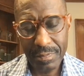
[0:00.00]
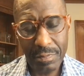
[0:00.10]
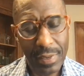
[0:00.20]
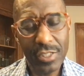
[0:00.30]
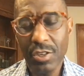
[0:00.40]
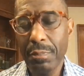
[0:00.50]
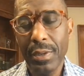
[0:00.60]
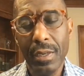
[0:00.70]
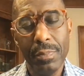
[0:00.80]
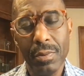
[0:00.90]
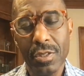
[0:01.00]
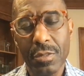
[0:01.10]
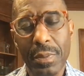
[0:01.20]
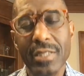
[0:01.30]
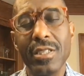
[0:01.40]
Bless your people,
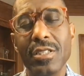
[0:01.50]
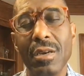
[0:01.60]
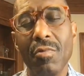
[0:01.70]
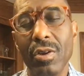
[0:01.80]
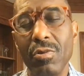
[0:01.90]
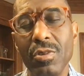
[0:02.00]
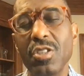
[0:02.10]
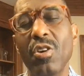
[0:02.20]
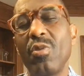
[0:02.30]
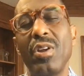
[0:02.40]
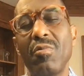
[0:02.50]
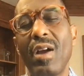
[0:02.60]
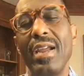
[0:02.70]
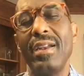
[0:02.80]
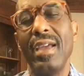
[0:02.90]
especially someone who is hurting
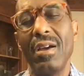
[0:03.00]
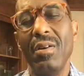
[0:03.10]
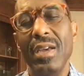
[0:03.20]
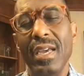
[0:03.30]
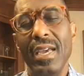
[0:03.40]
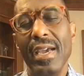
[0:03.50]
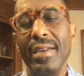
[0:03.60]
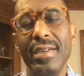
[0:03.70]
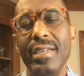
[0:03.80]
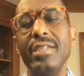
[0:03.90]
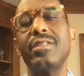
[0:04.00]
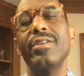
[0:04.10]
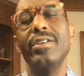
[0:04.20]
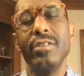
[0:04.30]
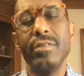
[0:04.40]
right now and needed to
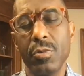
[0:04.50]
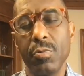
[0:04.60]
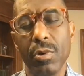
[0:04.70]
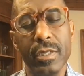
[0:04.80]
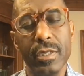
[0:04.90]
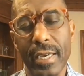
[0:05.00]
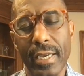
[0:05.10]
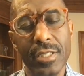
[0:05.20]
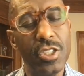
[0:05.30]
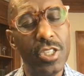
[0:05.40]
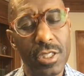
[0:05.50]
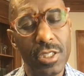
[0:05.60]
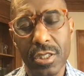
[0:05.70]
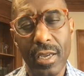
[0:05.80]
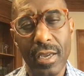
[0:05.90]
hear this word today in
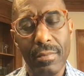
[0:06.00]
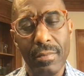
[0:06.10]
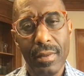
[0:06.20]
Jesus' name.